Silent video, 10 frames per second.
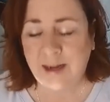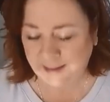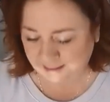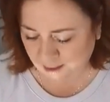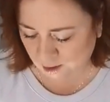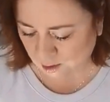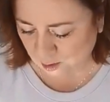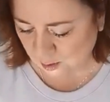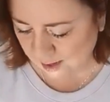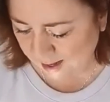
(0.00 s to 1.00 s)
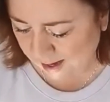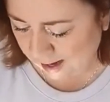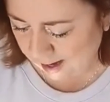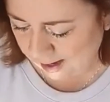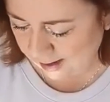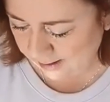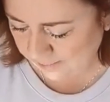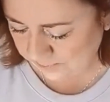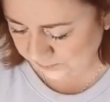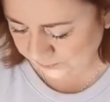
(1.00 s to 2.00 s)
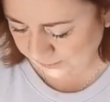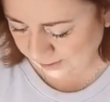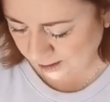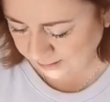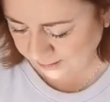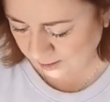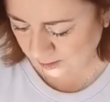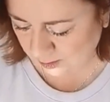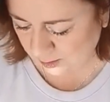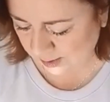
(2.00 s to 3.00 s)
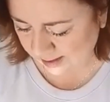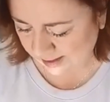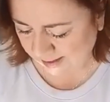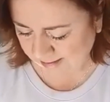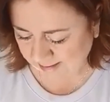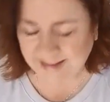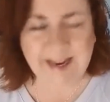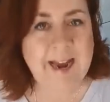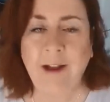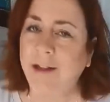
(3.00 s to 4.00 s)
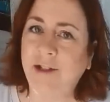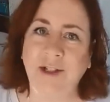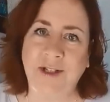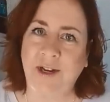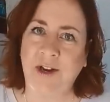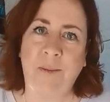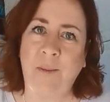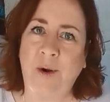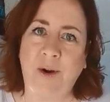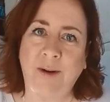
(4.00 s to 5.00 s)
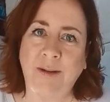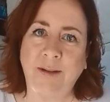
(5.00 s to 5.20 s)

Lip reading: So also, the scale is just a number.